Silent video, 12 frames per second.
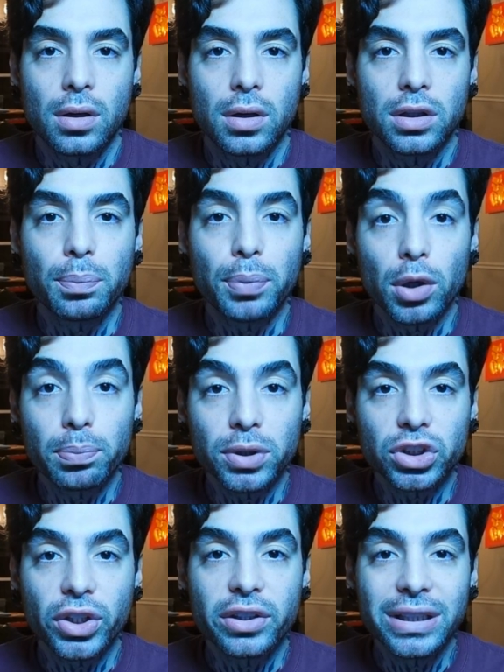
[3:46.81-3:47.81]
The
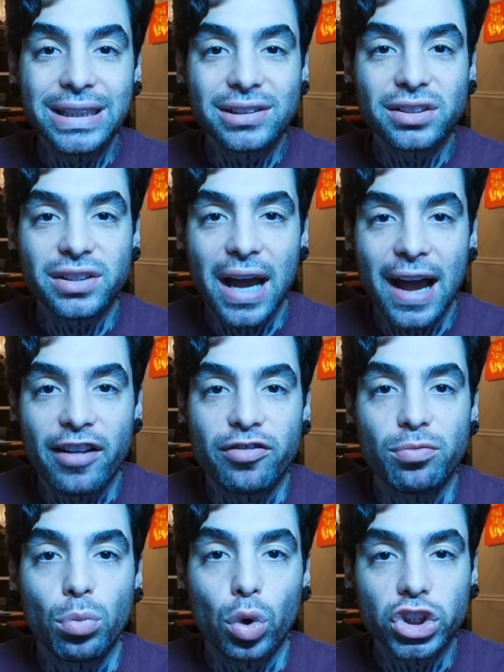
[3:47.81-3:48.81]
perpetrator needs to have
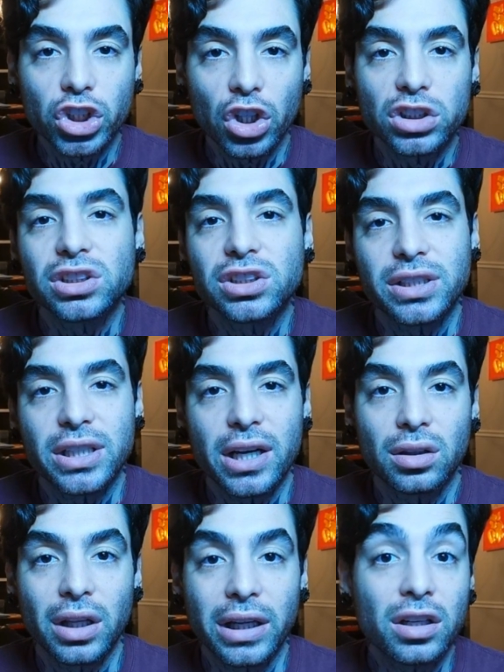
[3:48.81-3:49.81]
more charges than that,
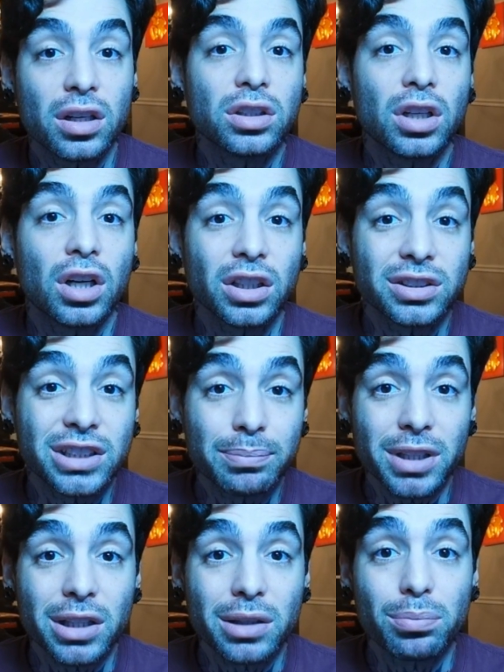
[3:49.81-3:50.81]
like
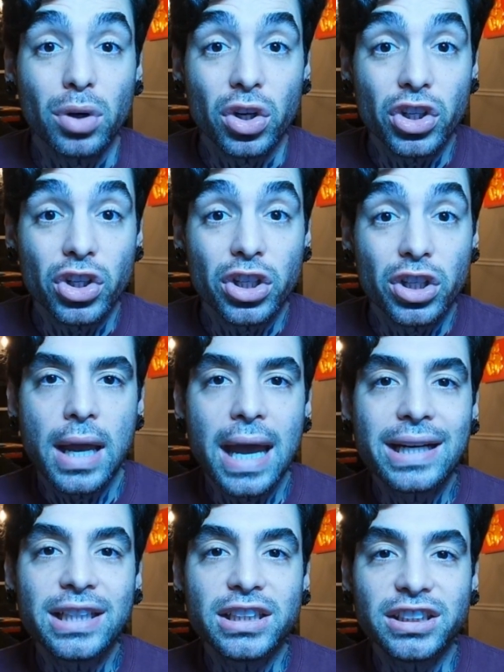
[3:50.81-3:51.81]
attempted murder and
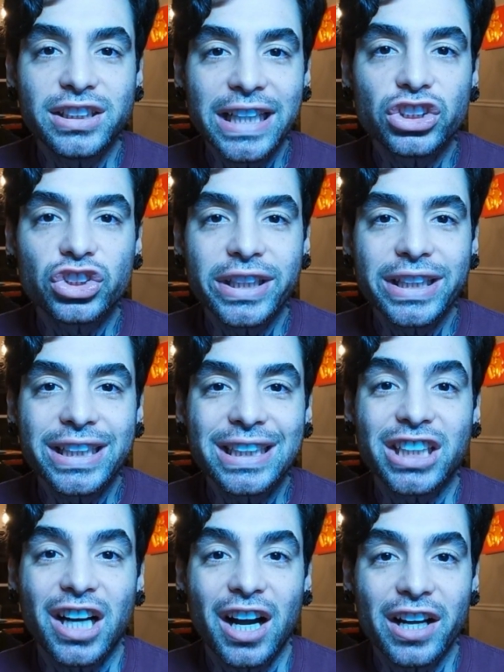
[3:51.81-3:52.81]
endangering a
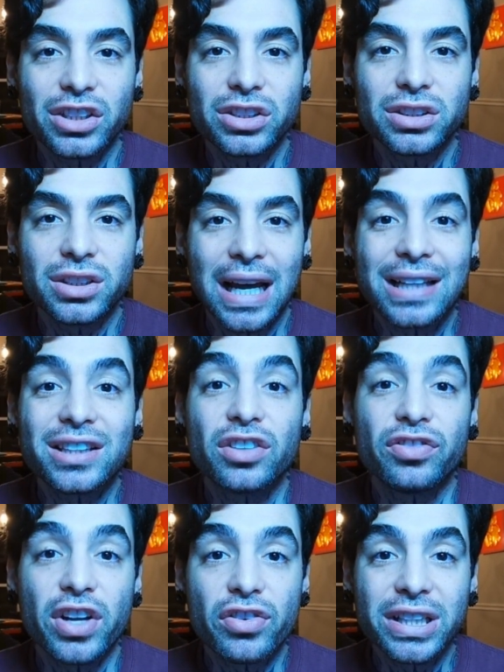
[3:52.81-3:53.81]
child at the
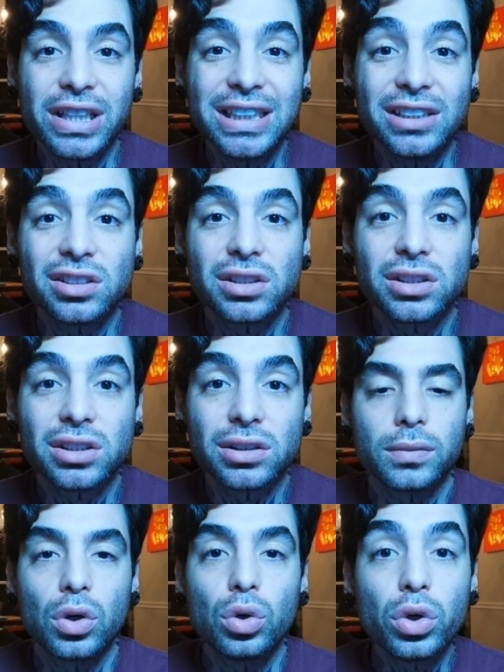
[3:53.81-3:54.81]
very least.
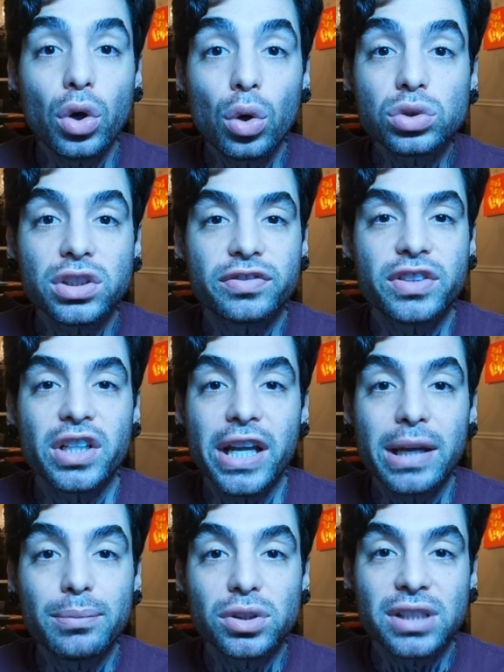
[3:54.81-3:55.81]
Who knows if the
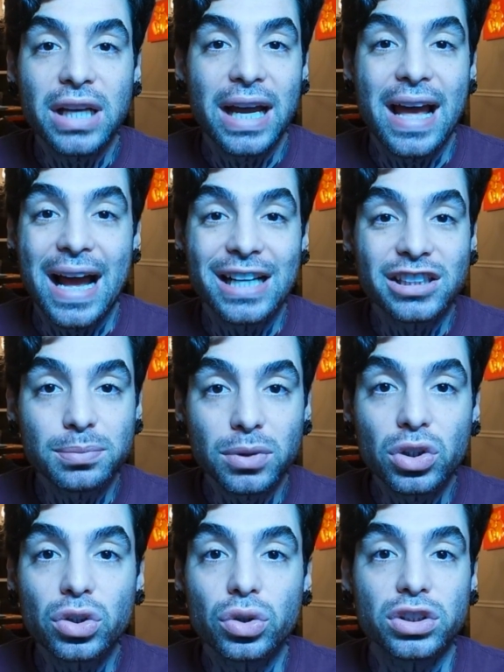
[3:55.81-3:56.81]
neighbors had asthma
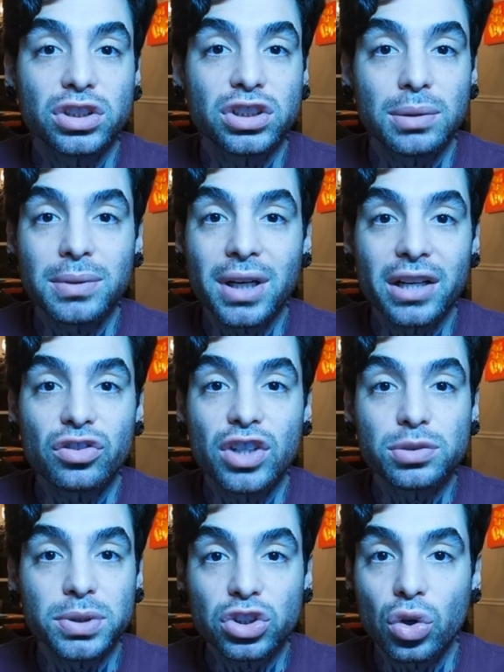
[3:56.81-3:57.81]
or some kind of
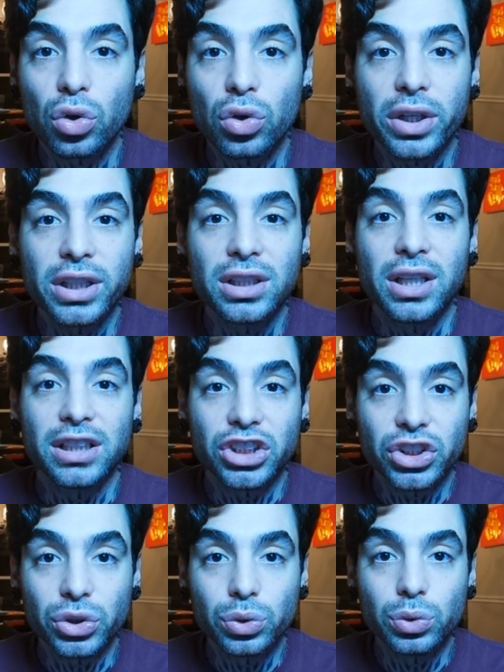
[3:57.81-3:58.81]
respiratory
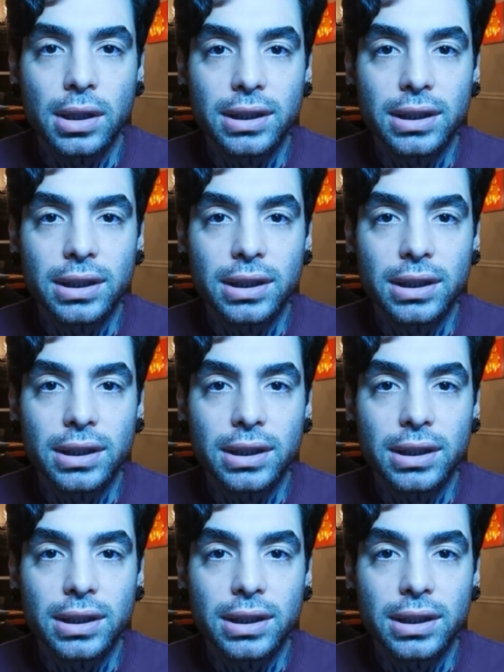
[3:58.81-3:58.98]
issue?